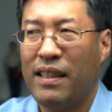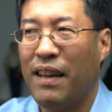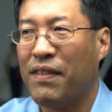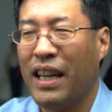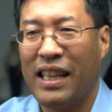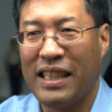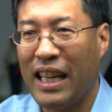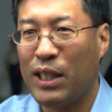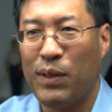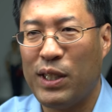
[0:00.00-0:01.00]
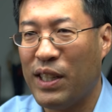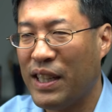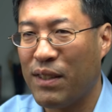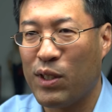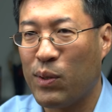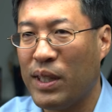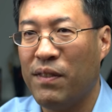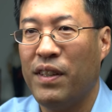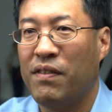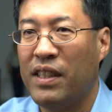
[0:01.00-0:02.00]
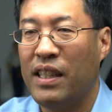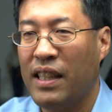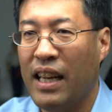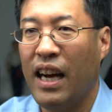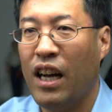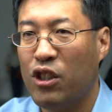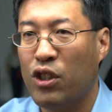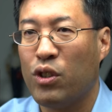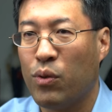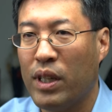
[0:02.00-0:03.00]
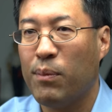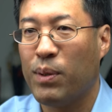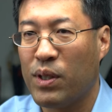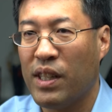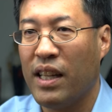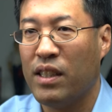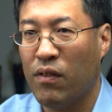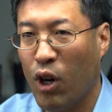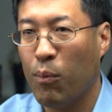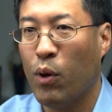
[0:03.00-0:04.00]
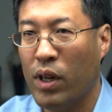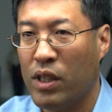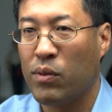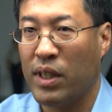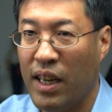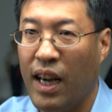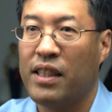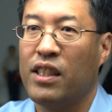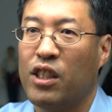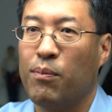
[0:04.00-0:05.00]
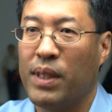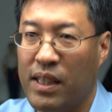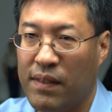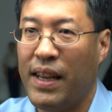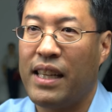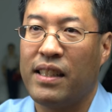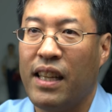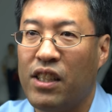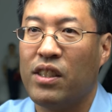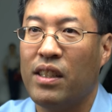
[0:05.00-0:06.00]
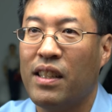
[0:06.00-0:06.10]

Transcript: I forgot exactly which year, I think it was 2050, that 120% of all boys will get autism because of vaccination.